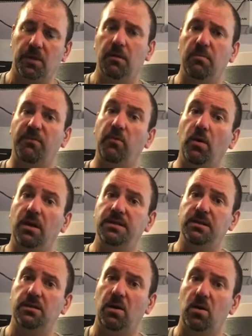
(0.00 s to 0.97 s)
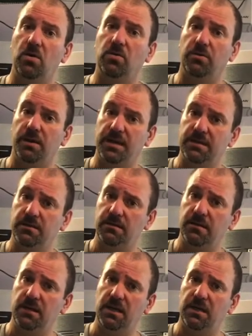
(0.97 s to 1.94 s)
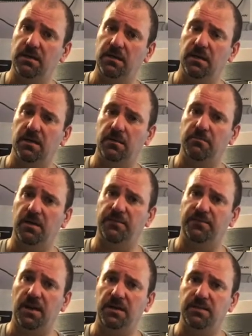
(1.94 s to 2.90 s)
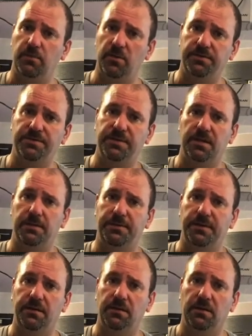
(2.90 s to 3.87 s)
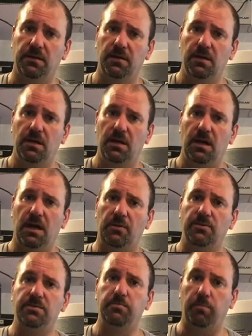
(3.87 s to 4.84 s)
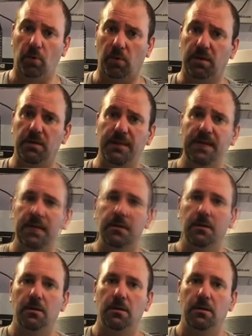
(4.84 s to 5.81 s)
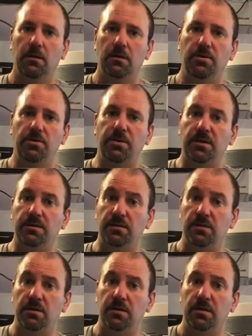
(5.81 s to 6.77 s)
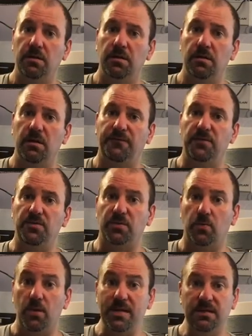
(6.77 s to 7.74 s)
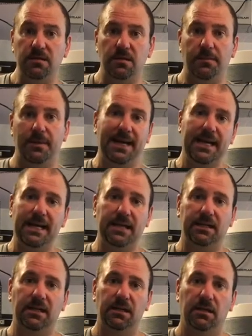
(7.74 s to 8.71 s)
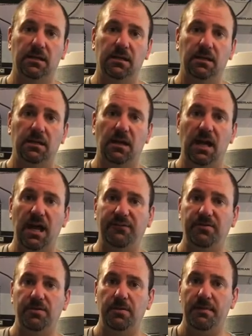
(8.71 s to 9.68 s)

Before I did all grain and my fly sparge setup here, I was boiling a bag. You can, if you squeeze the bag after your